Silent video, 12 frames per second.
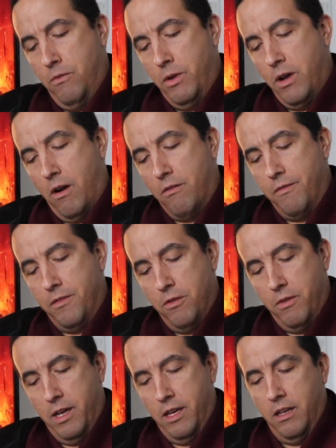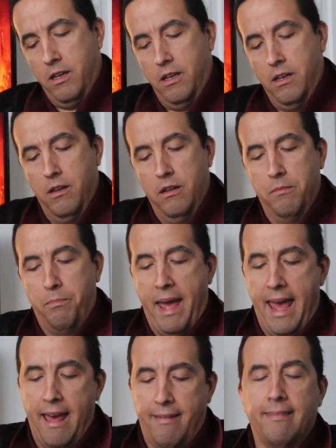We are reviewing
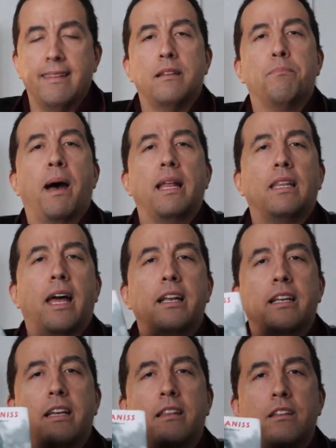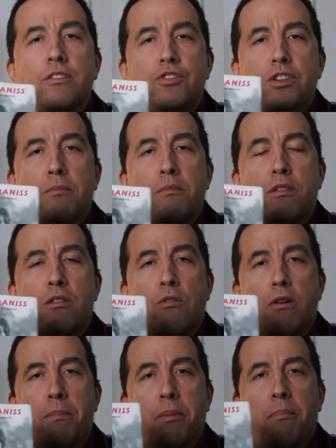Path Lit by Lightning, the Jim Thorpe